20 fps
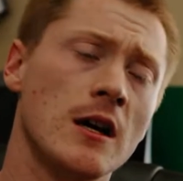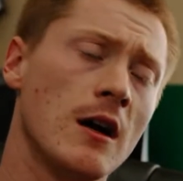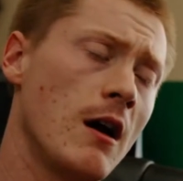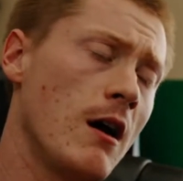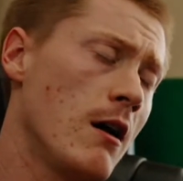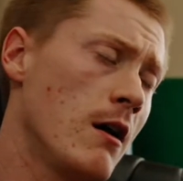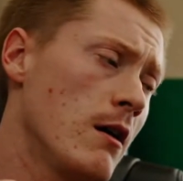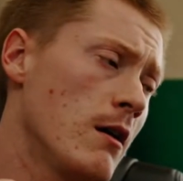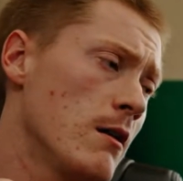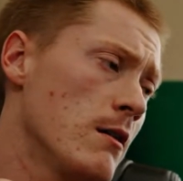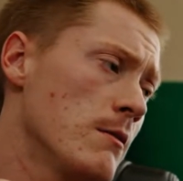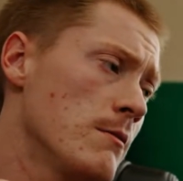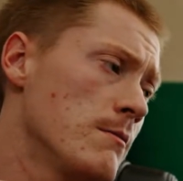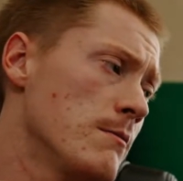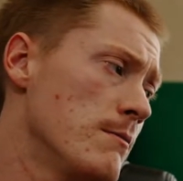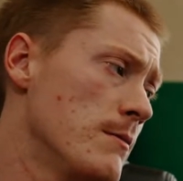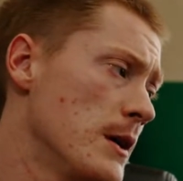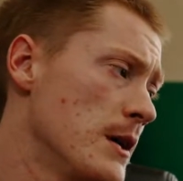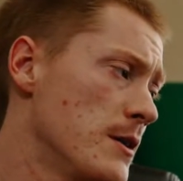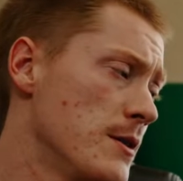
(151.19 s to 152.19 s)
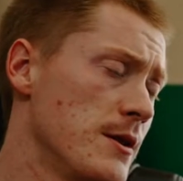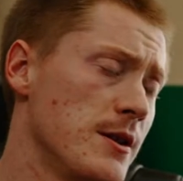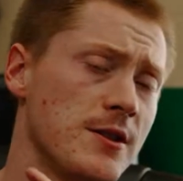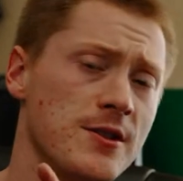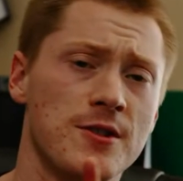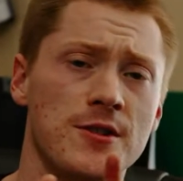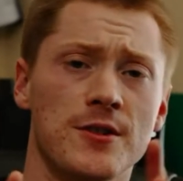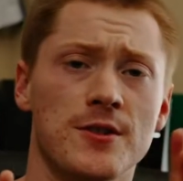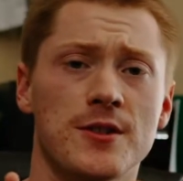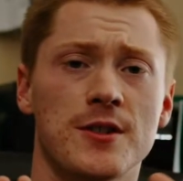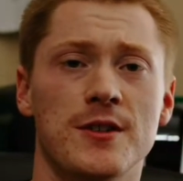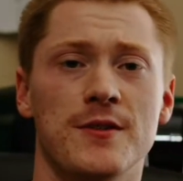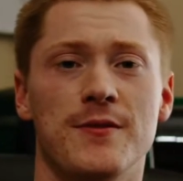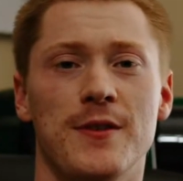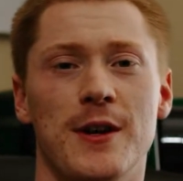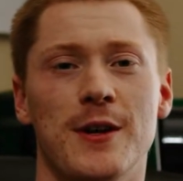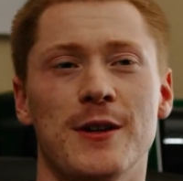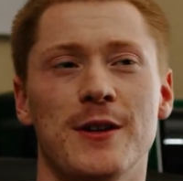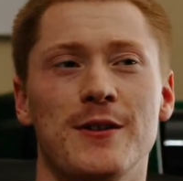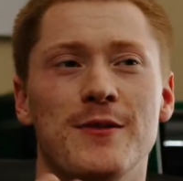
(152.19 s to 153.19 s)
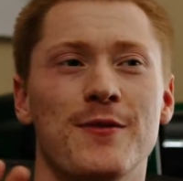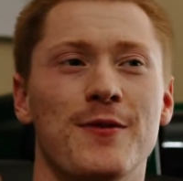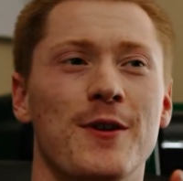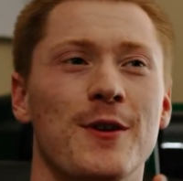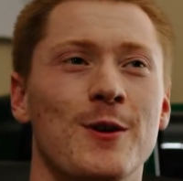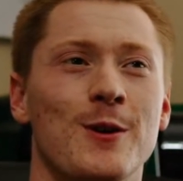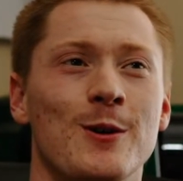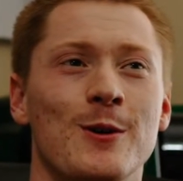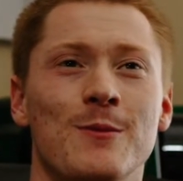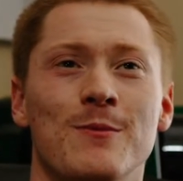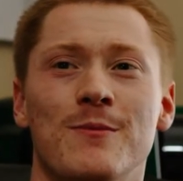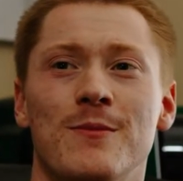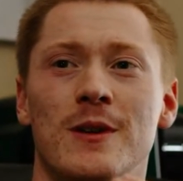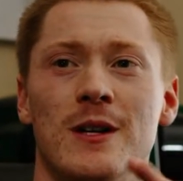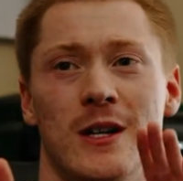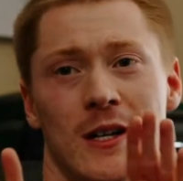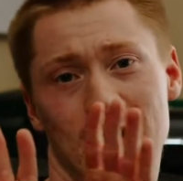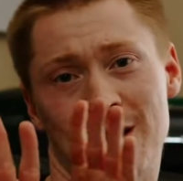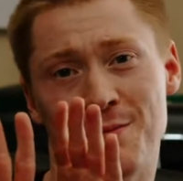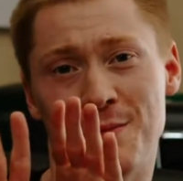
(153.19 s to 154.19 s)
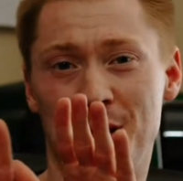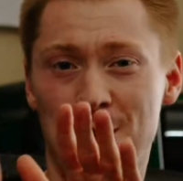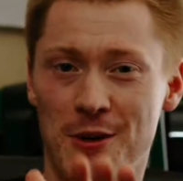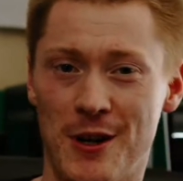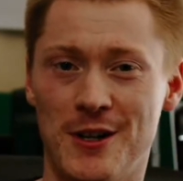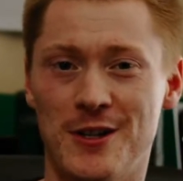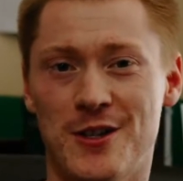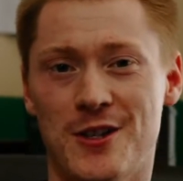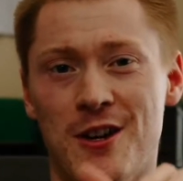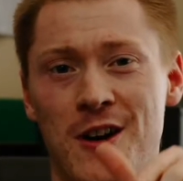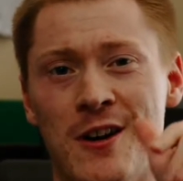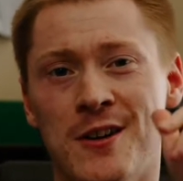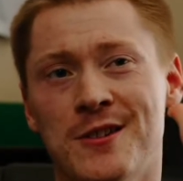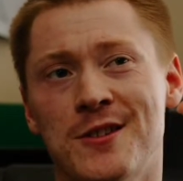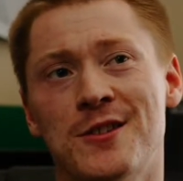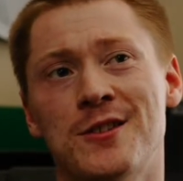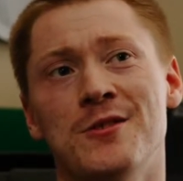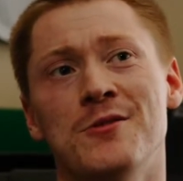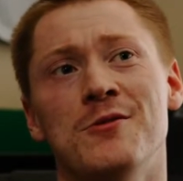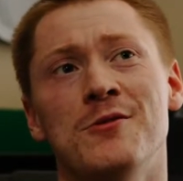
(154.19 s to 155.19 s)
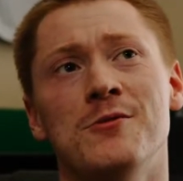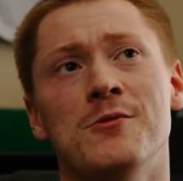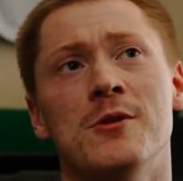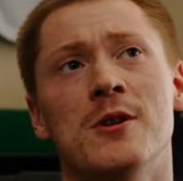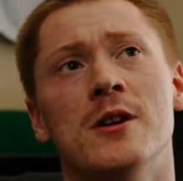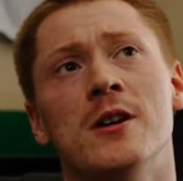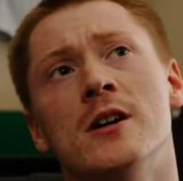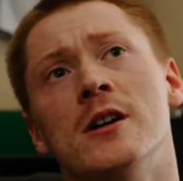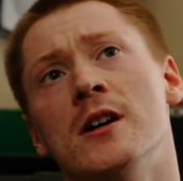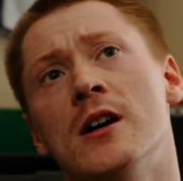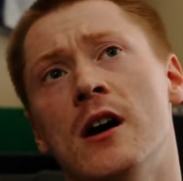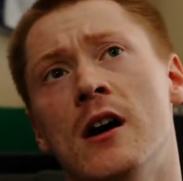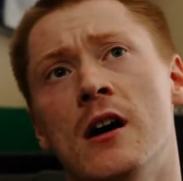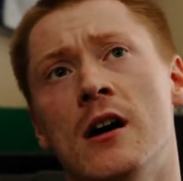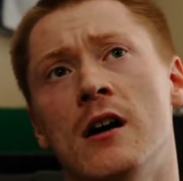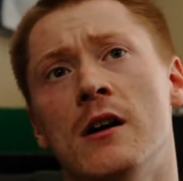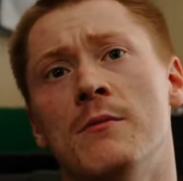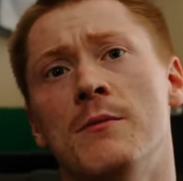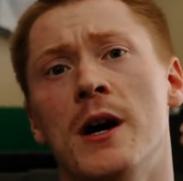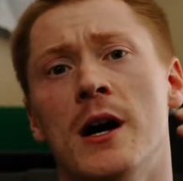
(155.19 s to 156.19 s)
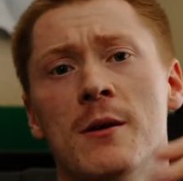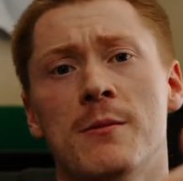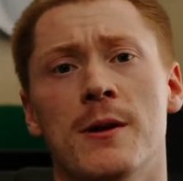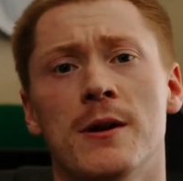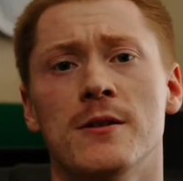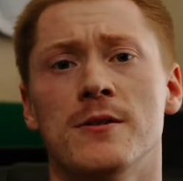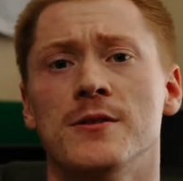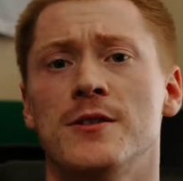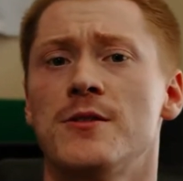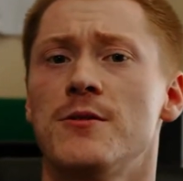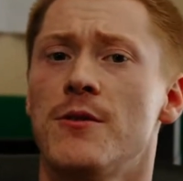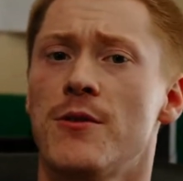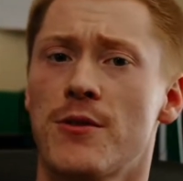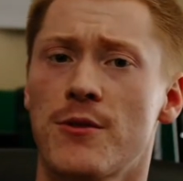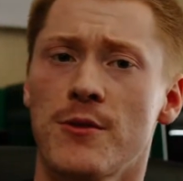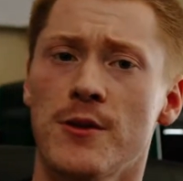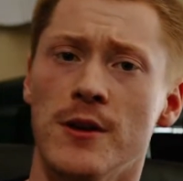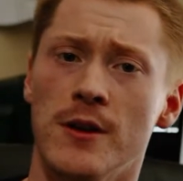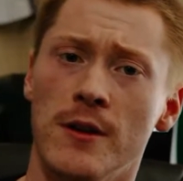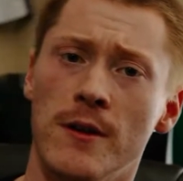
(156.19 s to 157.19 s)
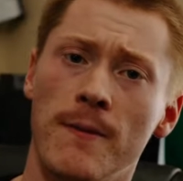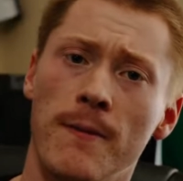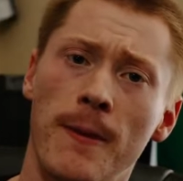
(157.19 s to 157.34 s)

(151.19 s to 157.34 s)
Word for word: Um, and these drills can vary from mid-range shot to uh, backpedal into a three.